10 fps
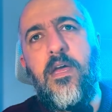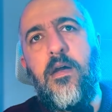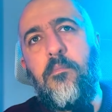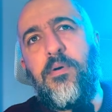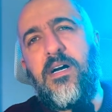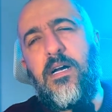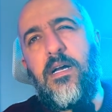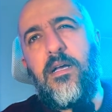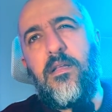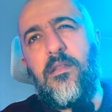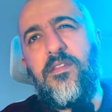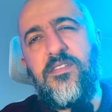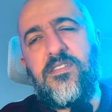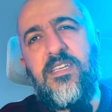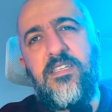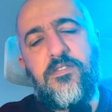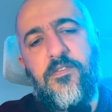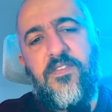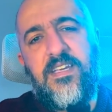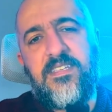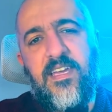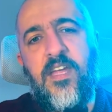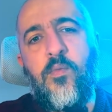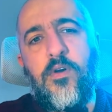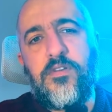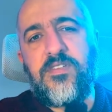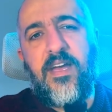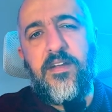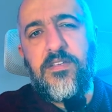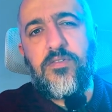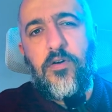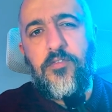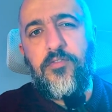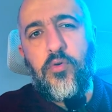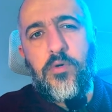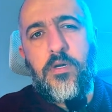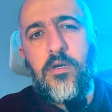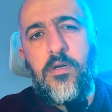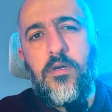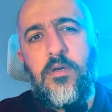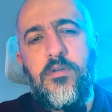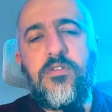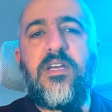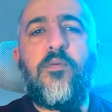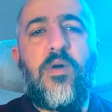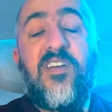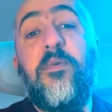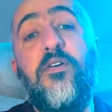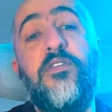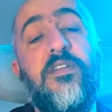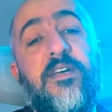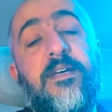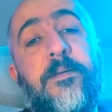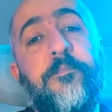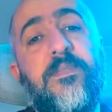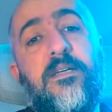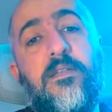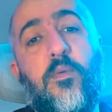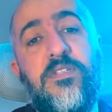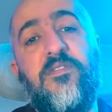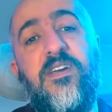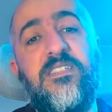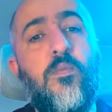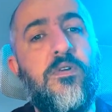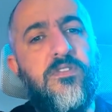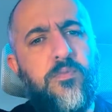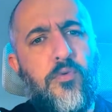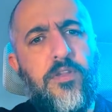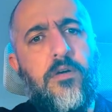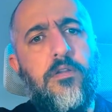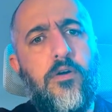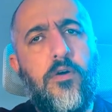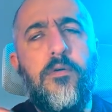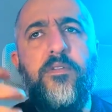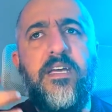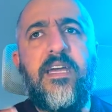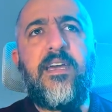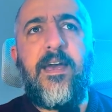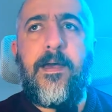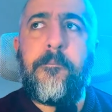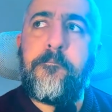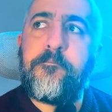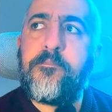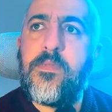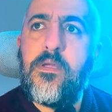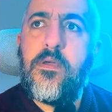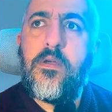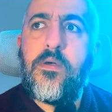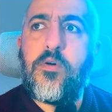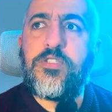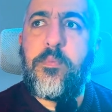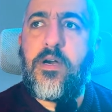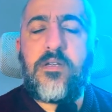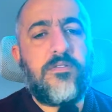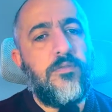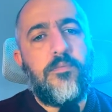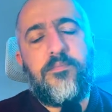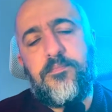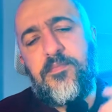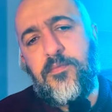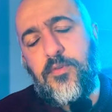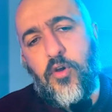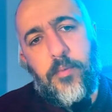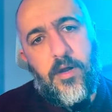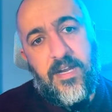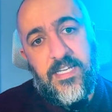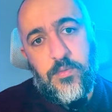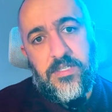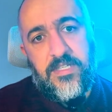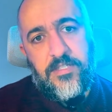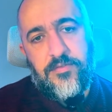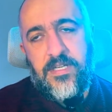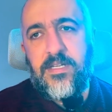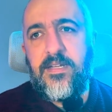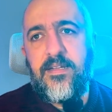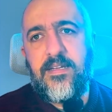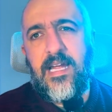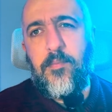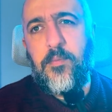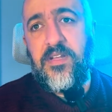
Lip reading: but the seats are facing inwards and it's got a floor. So like when I've been on the ones that face inwards, it's more the claw, like, what's the park? So Thorpe Park has one of these, right? Can't remember